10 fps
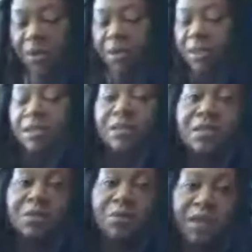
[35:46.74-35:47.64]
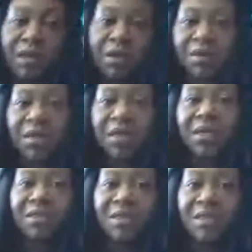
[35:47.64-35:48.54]
But this right here,
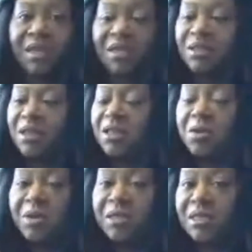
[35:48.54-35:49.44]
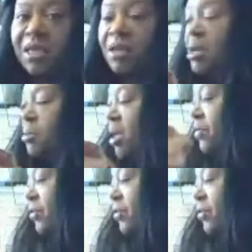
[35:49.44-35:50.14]
this actually cleared my skin up